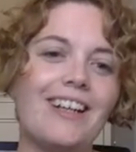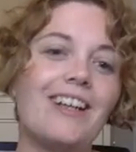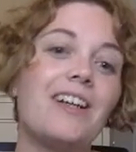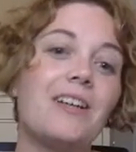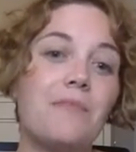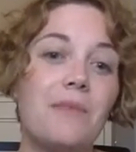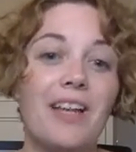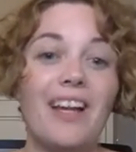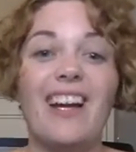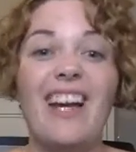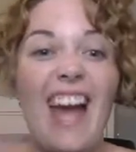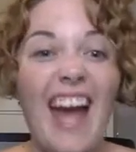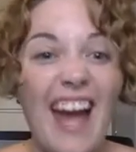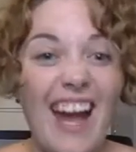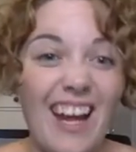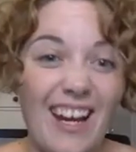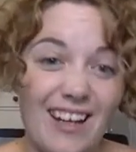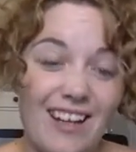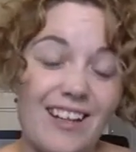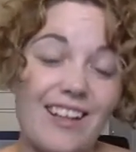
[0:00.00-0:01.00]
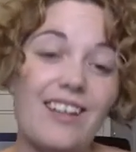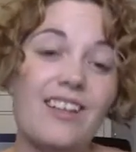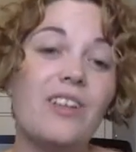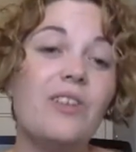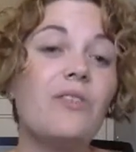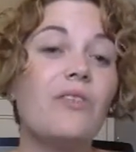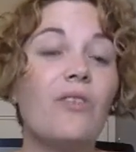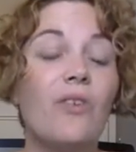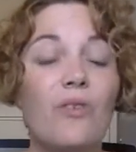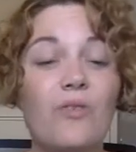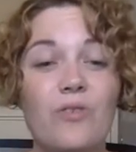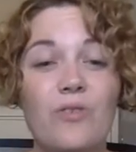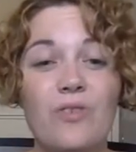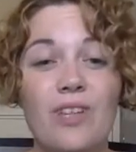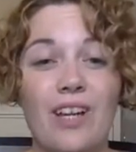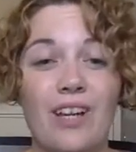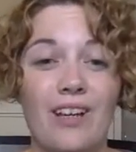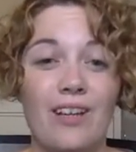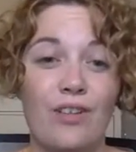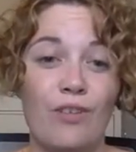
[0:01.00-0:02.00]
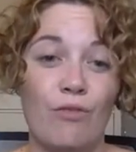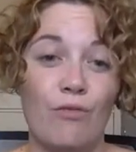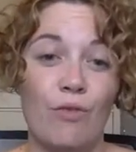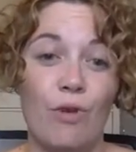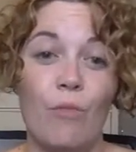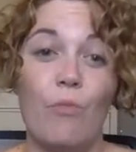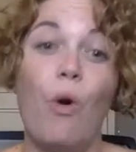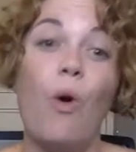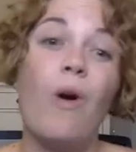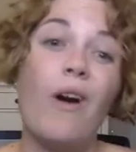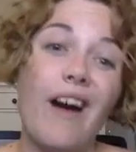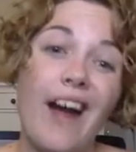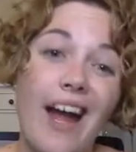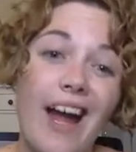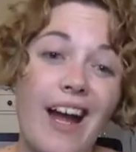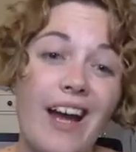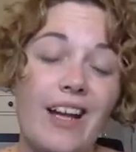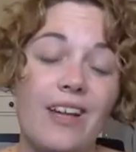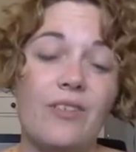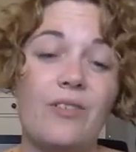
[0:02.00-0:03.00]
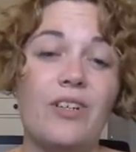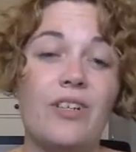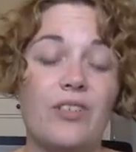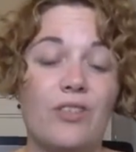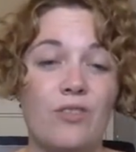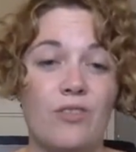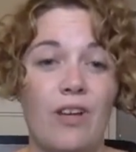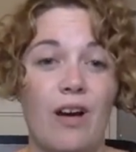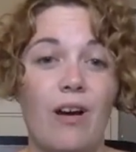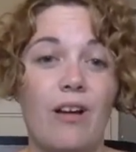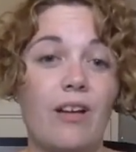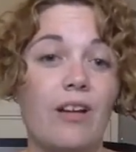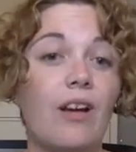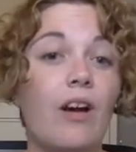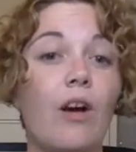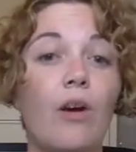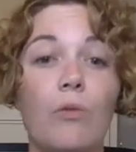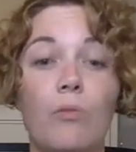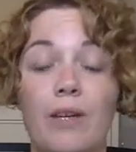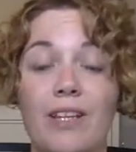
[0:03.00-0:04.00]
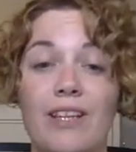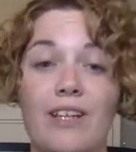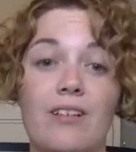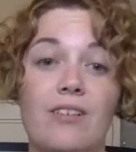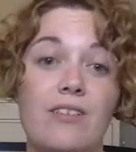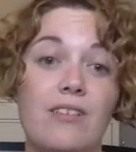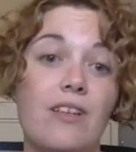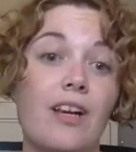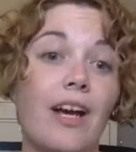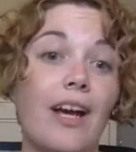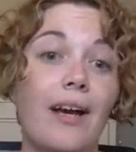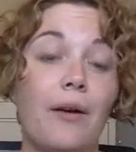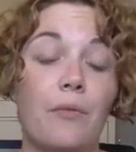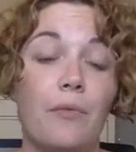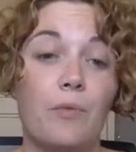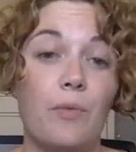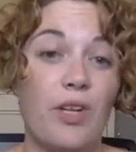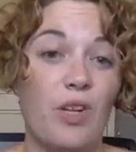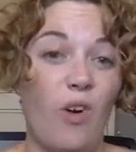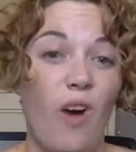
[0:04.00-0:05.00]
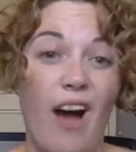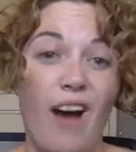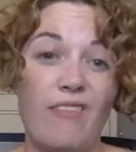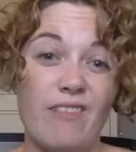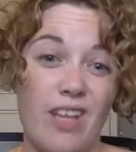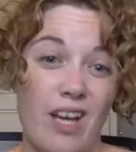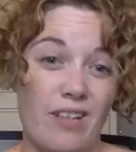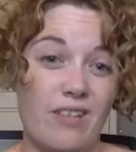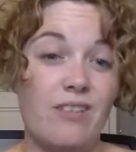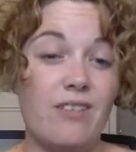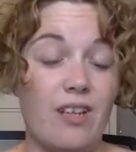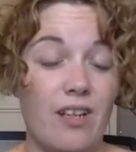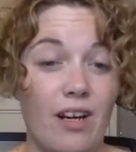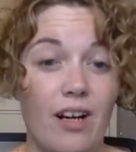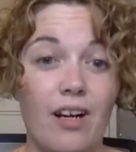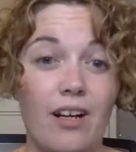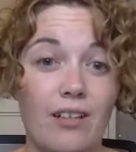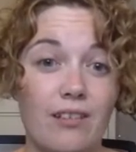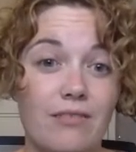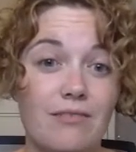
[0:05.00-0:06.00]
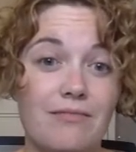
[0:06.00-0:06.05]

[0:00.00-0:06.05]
You'd be like, hey, you can go do that in your room. Or, hey, you can do that when we don't have guests here.